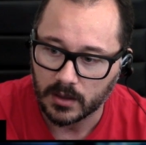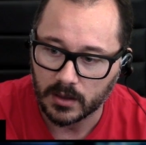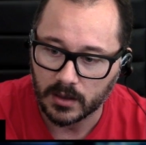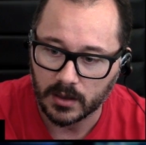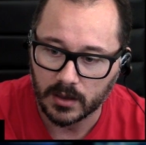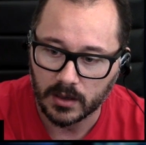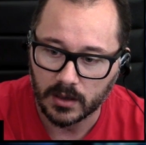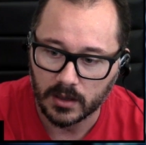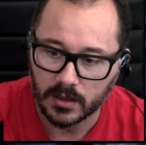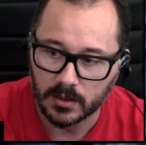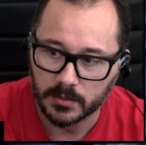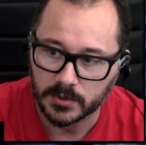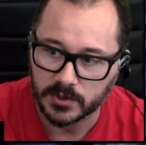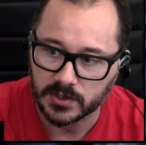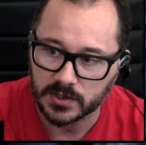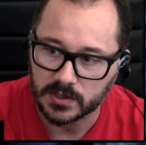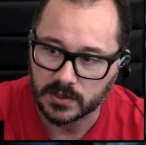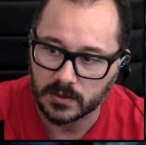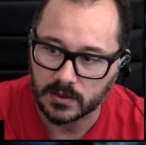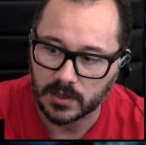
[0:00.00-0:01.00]
Let me
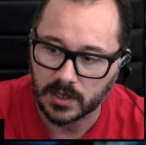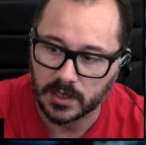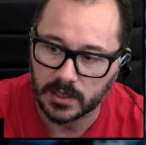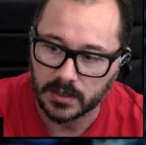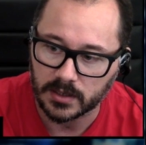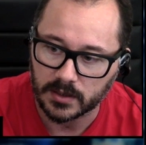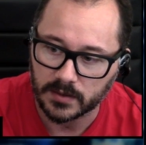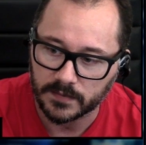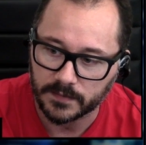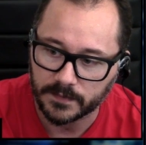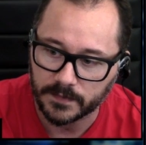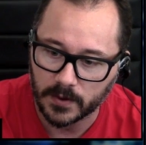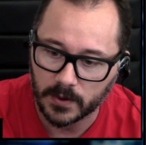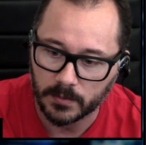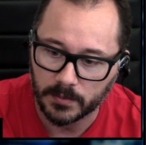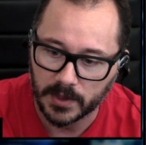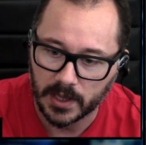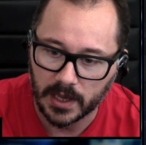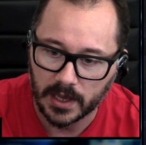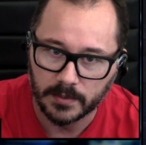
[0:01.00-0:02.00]
just go ahead and
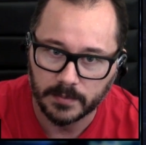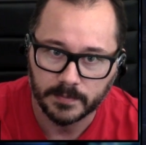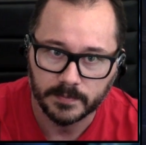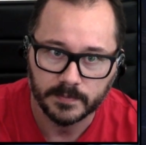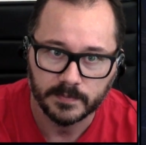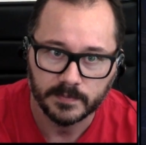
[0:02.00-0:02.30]
confirm that.